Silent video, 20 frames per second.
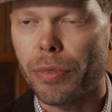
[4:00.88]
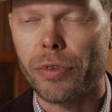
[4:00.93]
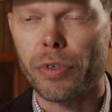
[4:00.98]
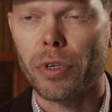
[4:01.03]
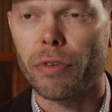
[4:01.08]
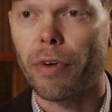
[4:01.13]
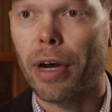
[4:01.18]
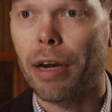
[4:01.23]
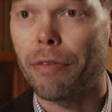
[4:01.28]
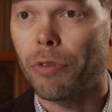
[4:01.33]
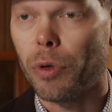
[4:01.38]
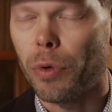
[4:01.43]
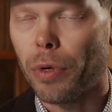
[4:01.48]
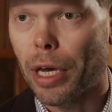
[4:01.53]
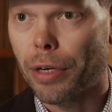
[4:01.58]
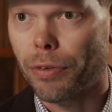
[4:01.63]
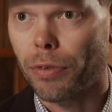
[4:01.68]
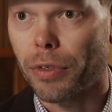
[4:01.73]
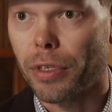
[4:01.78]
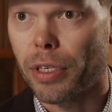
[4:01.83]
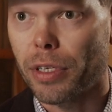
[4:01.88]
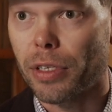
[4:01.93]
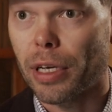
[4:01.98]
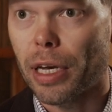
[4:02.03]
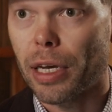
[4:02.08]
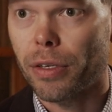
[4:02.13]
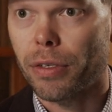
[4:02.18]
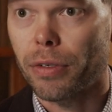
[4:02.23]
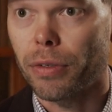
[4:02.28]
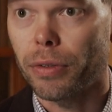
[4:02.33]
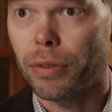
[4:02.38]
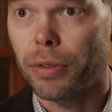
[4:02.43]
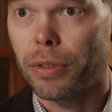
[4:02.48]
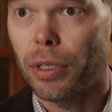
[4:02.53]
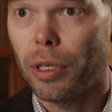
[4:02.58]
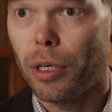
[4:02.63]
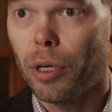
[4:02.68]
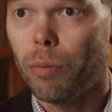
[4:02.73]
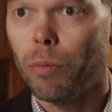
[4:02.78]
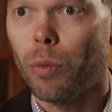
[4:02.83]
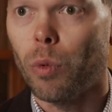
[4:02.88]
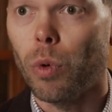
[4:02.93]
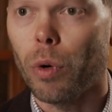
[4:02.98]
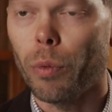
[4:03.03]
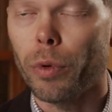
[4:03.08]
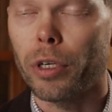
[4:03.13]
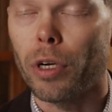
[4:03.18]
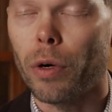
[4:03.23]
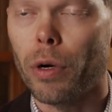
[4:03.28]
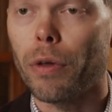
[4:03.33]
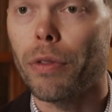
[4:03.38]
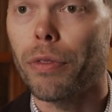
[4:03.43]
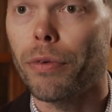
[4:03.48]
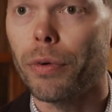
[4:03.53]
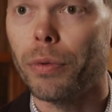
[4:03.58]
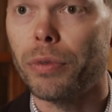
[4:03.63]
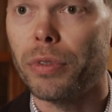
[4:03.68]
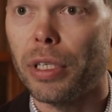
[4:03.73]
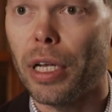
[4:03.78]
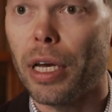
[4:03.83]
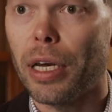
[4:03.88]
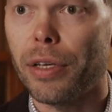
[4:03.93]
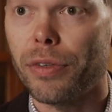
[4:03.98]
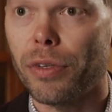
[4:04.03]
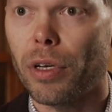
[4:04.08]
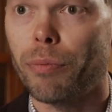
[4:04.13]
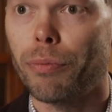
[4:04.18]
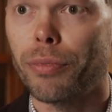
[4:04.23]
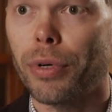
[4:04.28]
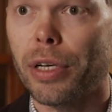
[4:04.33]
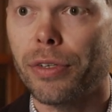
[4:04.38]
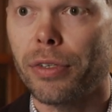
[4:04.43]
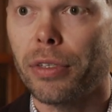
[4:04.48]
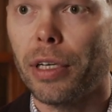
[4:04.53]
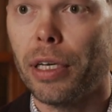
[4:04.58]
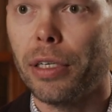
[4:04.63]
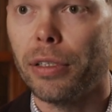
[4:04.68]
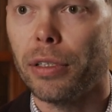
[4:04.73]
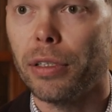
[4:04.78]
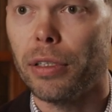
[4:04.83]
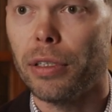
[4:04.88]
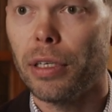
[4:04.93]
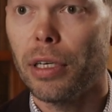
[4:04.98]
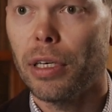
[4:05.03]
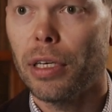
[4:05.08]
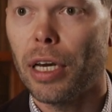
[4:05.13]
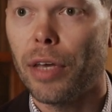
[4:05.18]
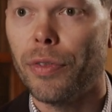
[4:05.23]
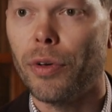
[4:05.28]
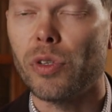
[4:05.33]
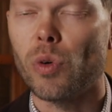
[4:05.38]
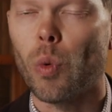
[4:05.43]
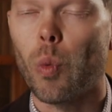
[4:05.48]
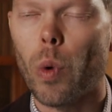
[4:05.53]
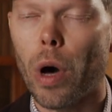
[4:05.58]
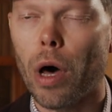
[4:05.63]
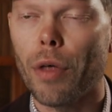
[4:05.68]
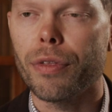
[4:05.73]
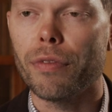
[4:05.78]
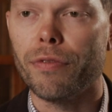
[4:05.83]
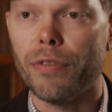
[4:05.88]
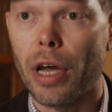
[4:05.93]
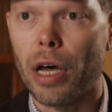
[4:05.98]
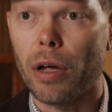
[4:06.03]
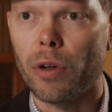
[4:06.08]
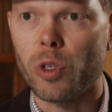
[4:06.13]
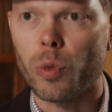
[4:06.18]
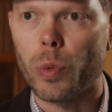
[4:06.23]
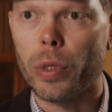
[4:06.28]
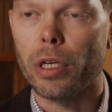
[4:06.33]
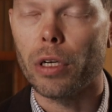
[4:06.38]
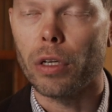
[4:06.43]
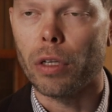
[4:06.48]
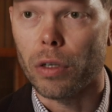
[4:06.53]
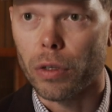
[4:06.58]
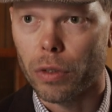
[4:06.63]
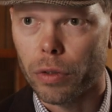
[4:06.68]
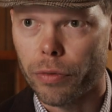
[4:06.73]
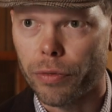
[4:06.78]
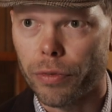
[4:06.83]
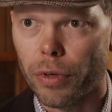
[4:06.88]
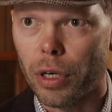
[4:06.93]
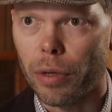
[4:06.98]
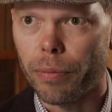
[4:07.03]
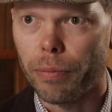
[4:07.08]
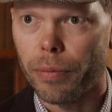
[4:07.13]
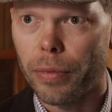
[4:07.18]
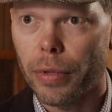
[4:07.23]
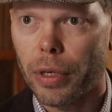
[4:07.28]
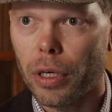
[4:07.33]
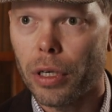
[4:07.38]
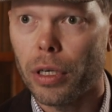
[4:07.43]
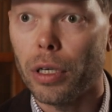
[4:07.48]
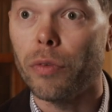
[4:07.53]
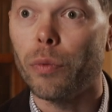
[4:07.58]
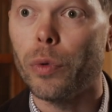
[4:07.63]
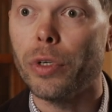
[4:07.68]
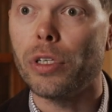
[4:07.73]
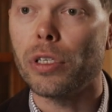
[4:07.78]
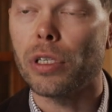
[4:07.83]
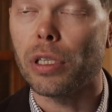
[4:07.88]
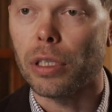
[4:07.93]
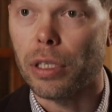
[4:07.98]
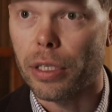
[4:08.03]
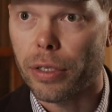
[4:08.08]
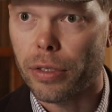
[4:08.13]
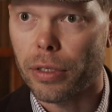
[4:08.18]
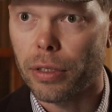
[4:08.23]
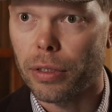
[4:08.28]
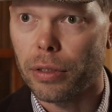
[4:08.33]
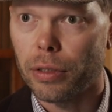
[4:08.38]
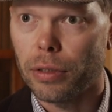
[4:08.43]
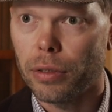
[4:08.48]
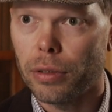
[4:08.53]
and survived through natural disasters. What we're going through today is unprecedented, and there's a wealth of knowledge we can learn from if we just listen.